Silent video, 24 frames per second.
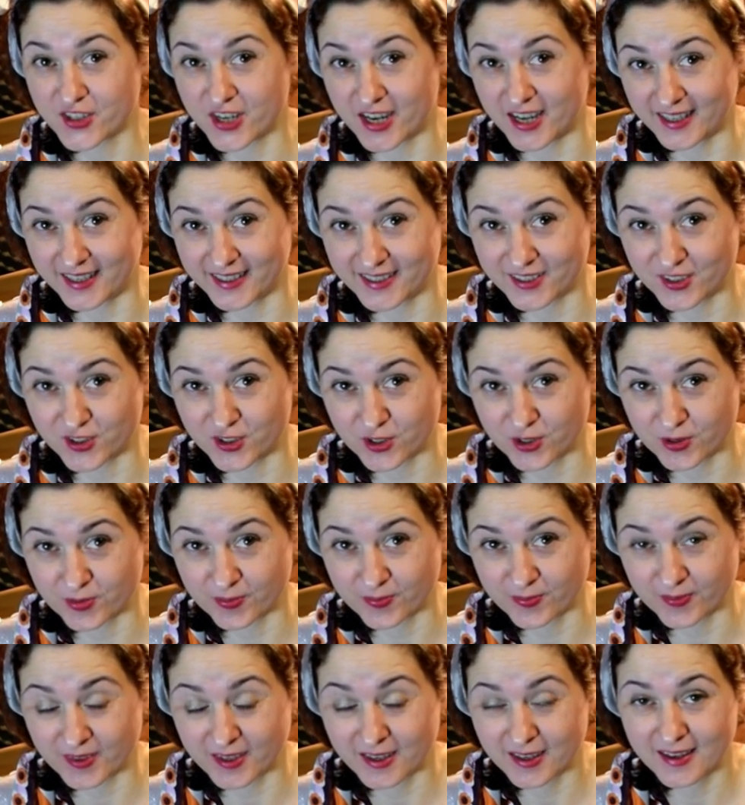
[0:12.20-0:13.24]
day
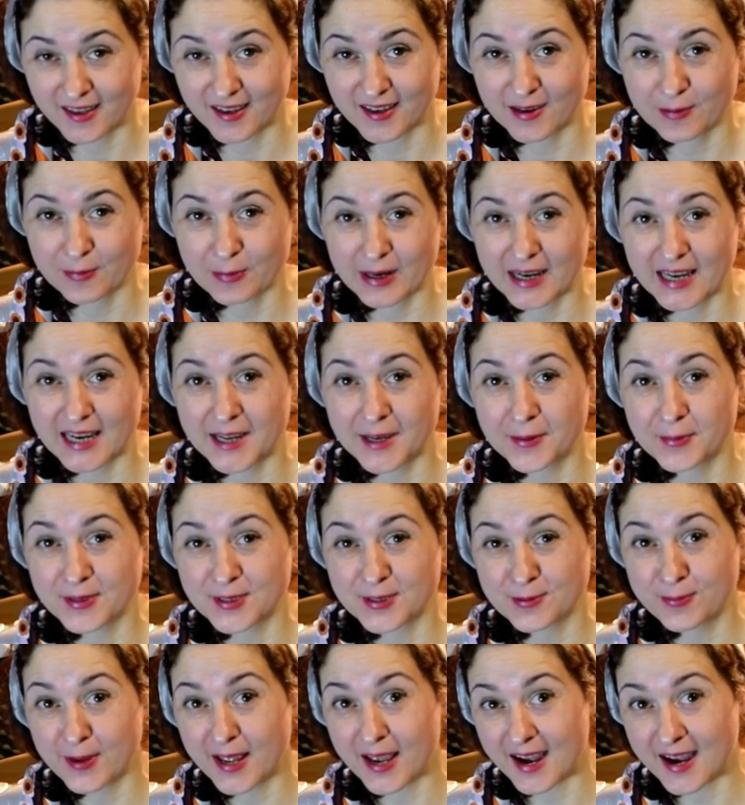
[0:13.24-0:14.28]
challenge. My
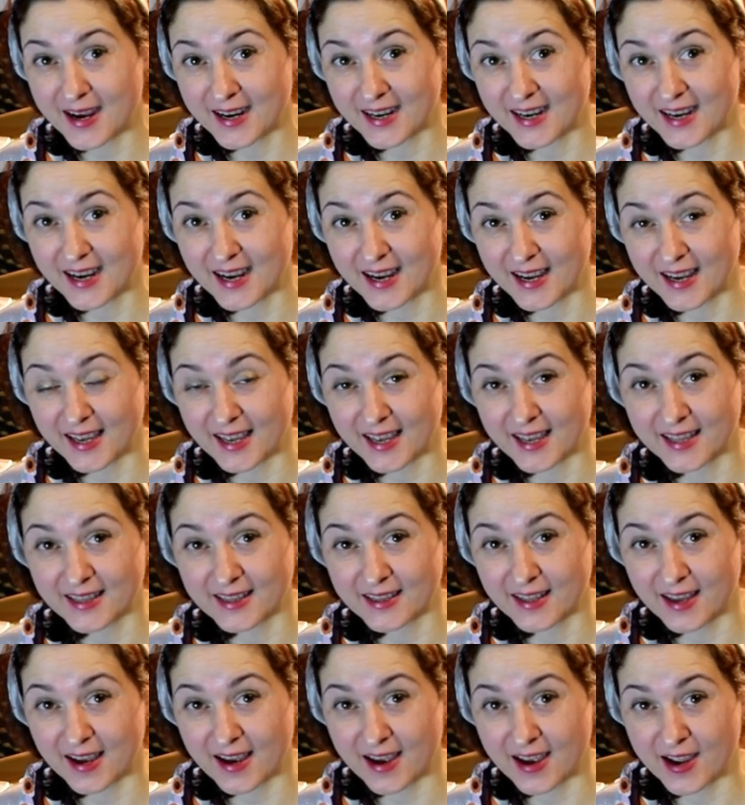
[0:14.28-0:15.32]
name is Bianca
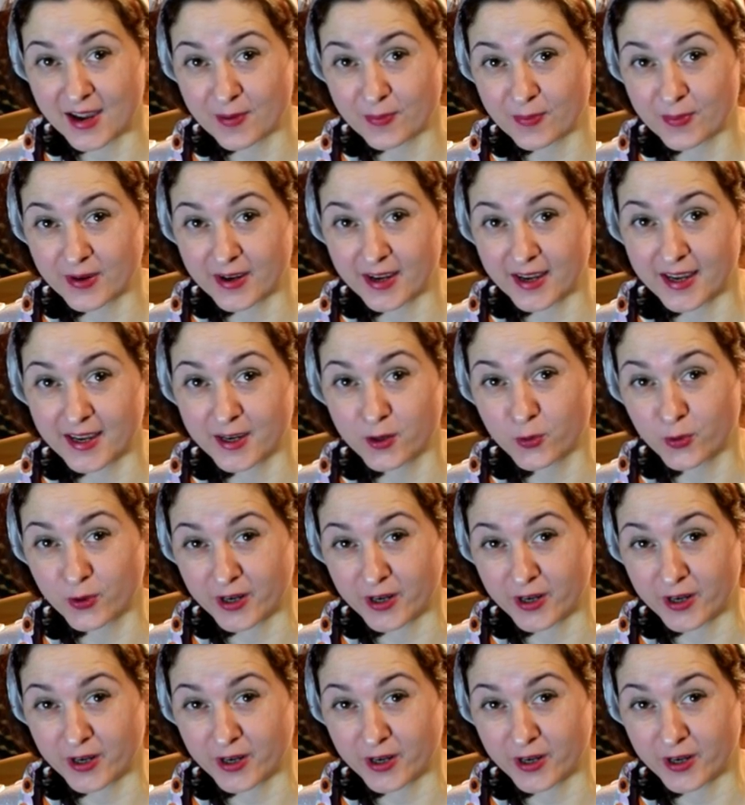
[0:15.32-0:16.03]
and I'm